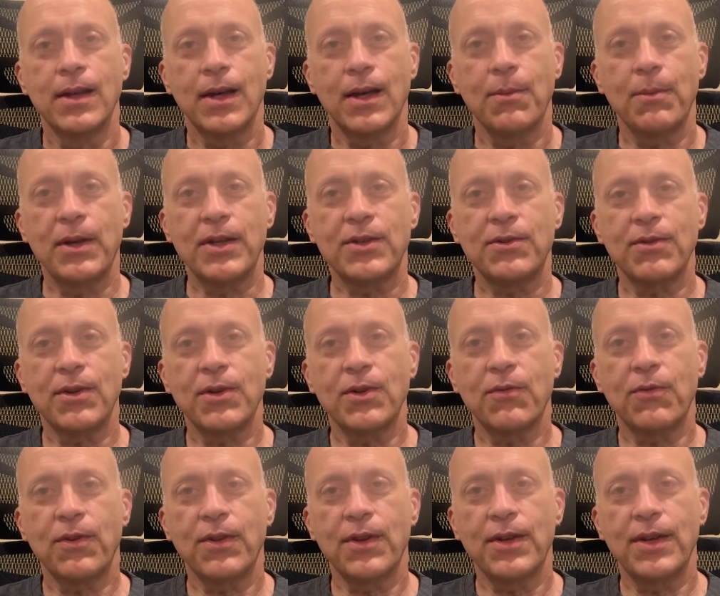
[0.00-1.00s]
My struggle
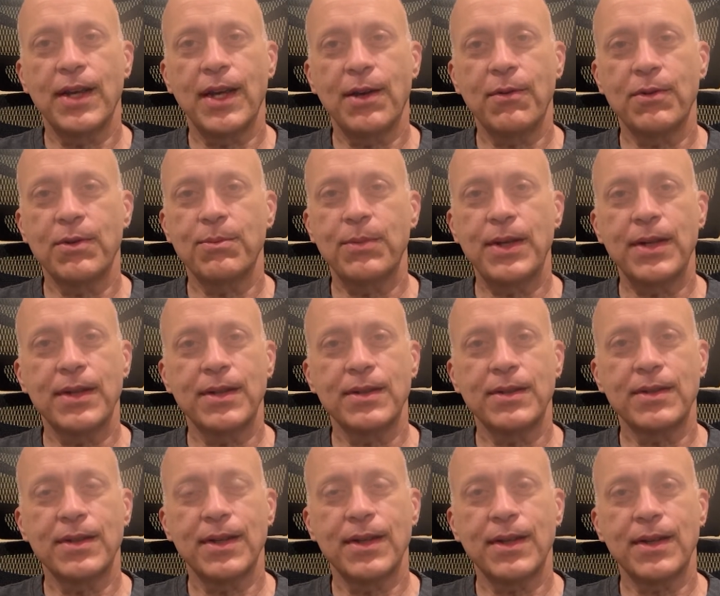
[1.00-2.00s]
for the day was being
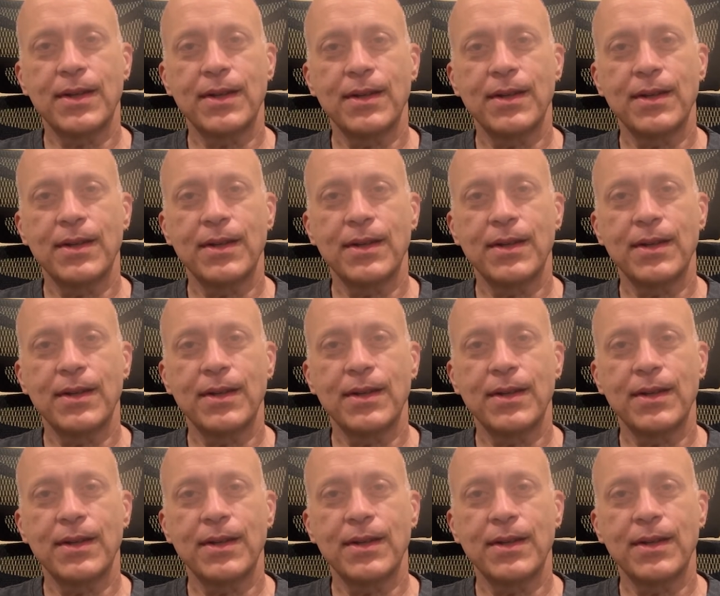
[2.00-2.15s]
sick